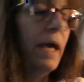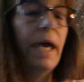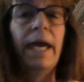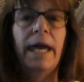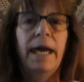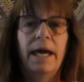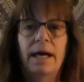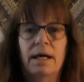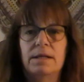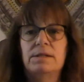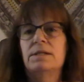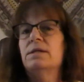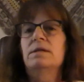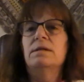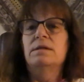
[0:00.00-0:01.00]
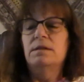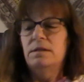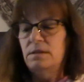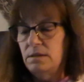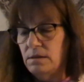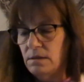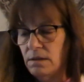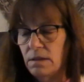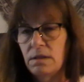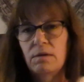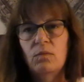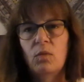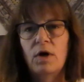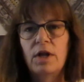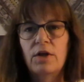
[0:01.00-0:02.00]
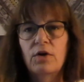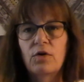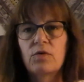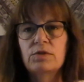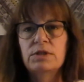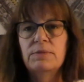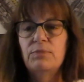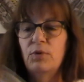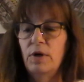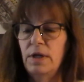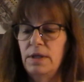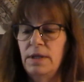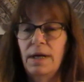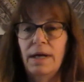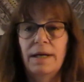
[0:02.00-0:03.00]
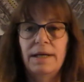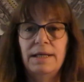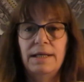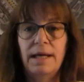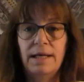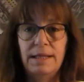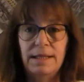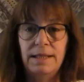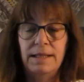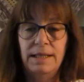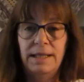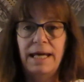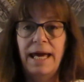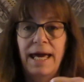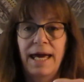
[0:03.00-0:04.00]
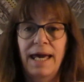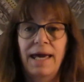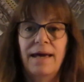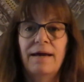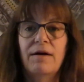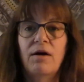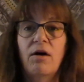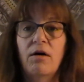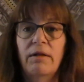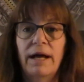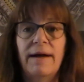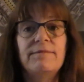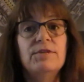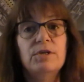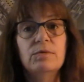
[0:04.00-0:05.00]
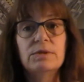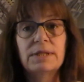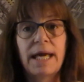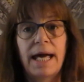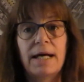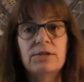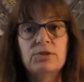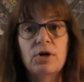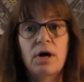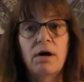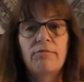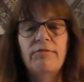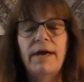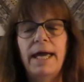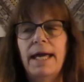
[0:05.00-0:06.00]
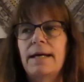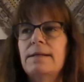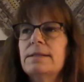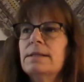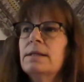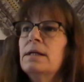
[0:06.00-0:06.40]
And one of the girls had put, yay, all I have to do is cast off and